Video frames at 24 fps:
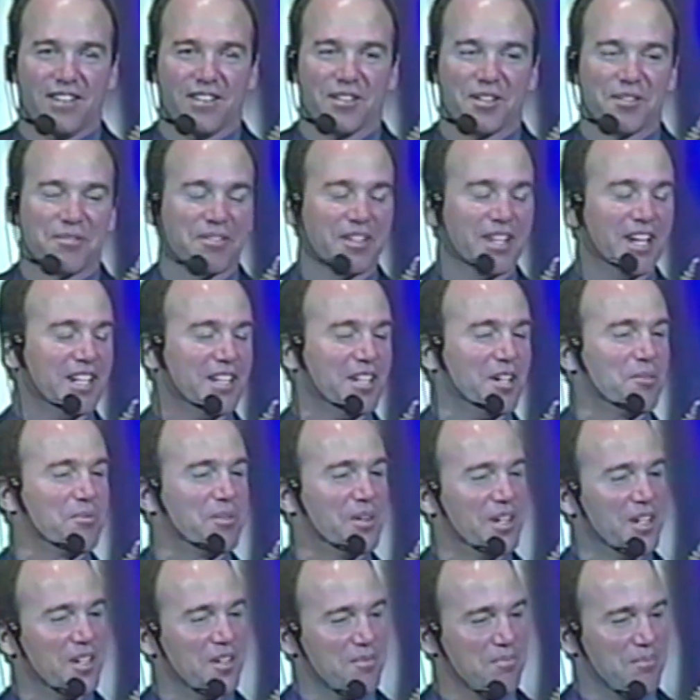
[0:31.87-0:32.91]
Reflect on
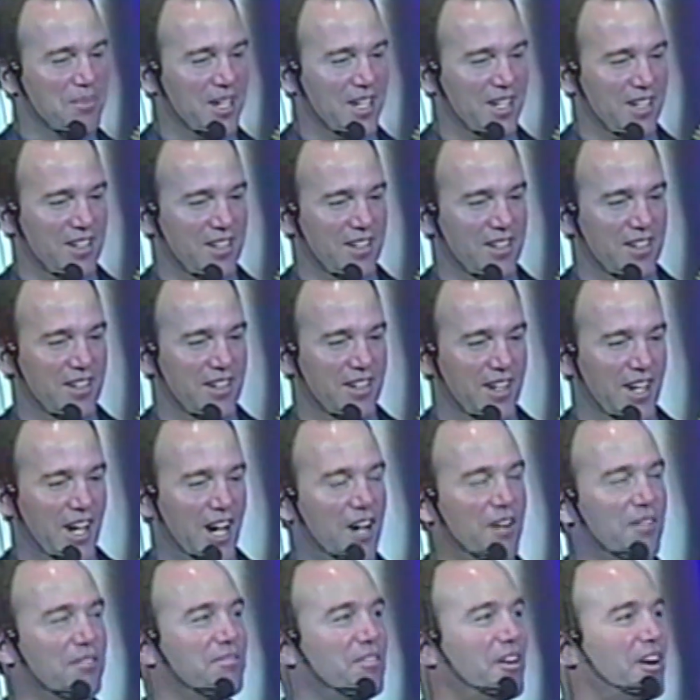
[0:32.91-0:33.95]
where you've been,
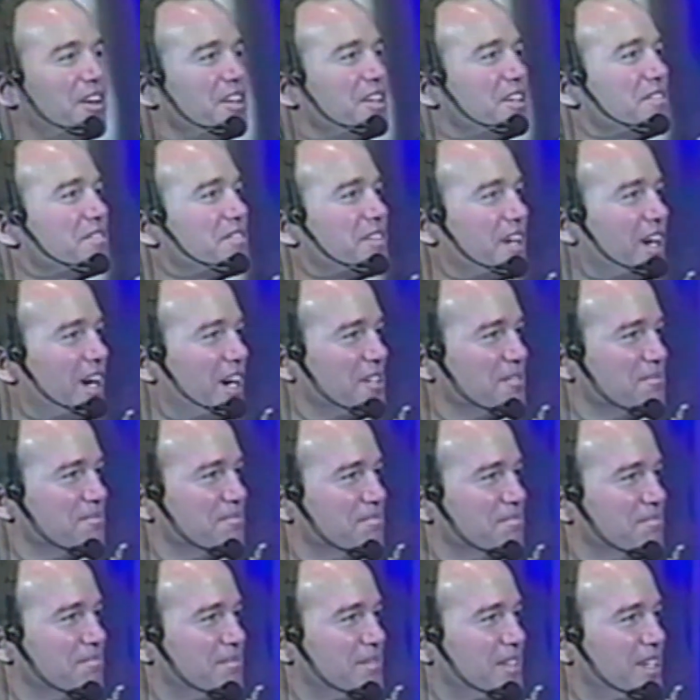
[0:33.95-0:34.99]
how far you've come,
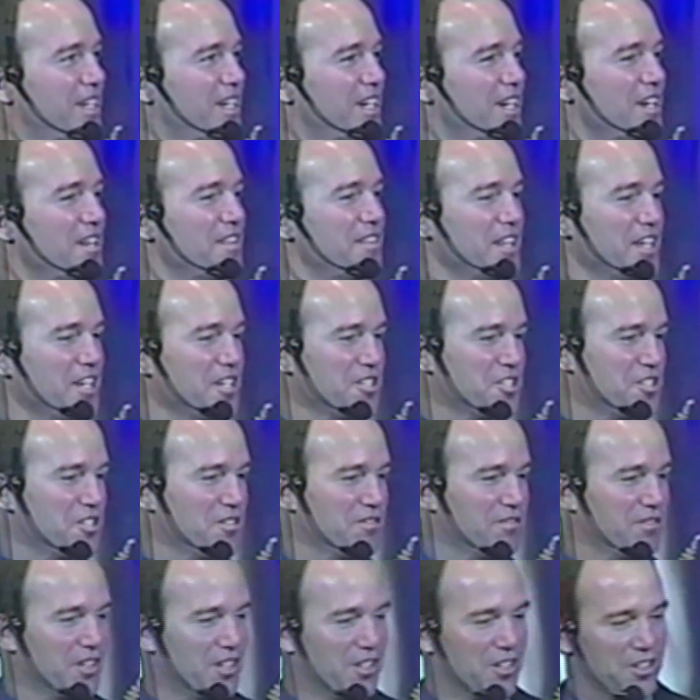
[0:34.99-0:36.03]
things
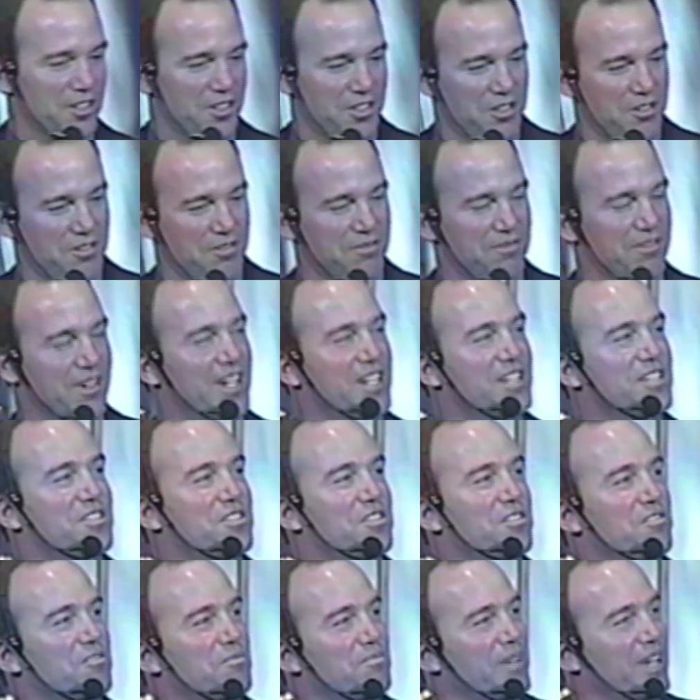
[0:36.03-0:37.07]
you've learned, new friends
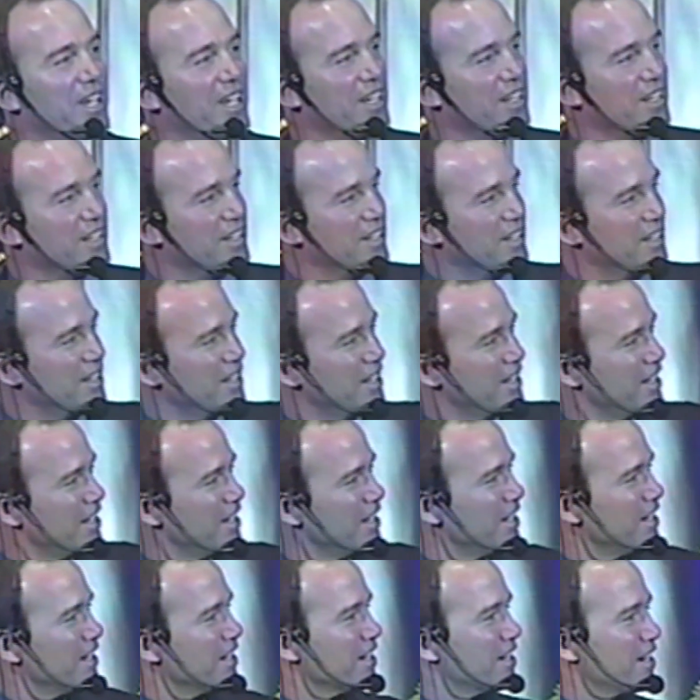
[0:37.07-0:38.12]
you've made,
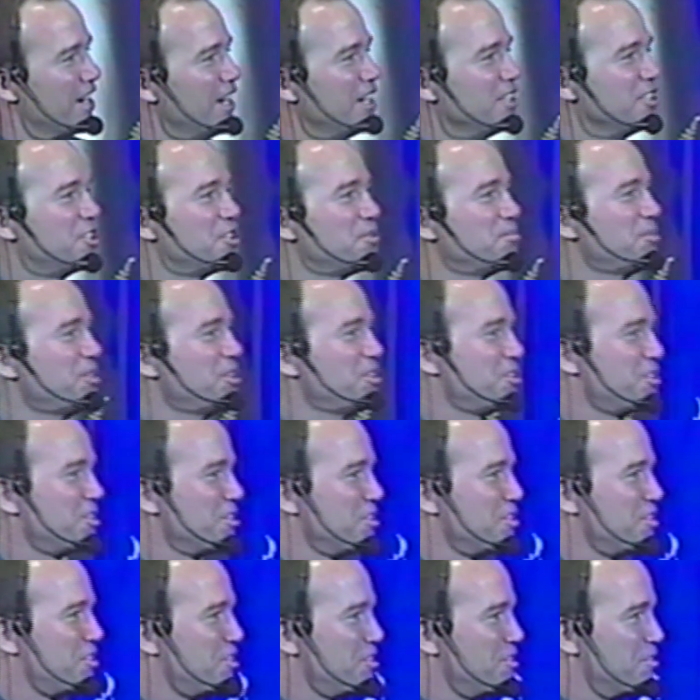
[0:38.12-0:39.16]

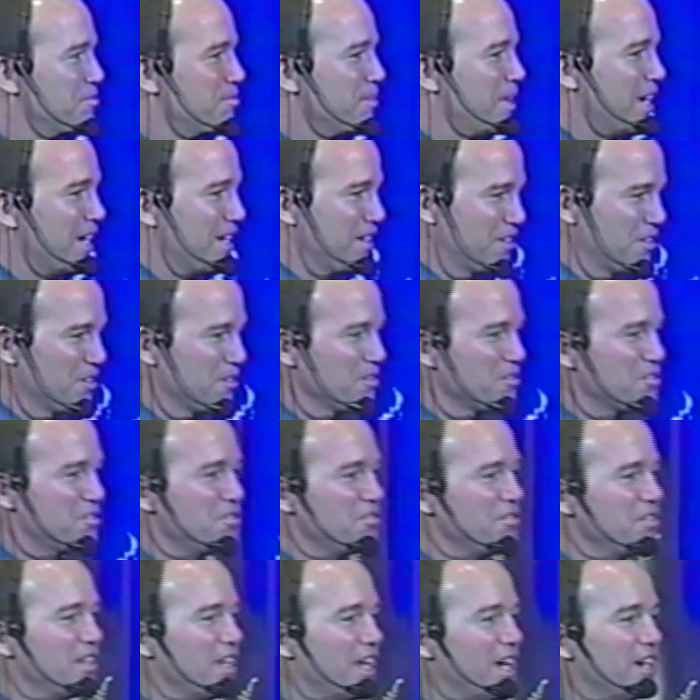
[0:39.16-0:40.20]
contributions you've made, those
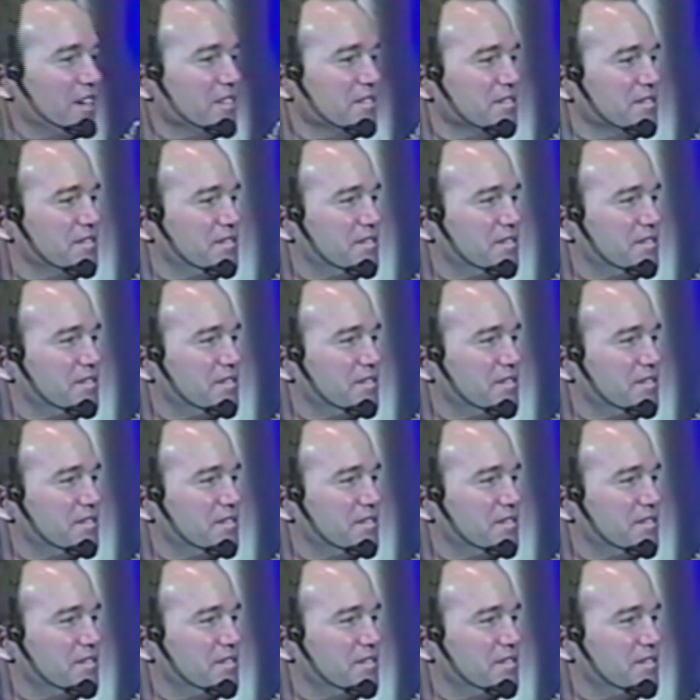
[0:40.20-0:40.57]
you love,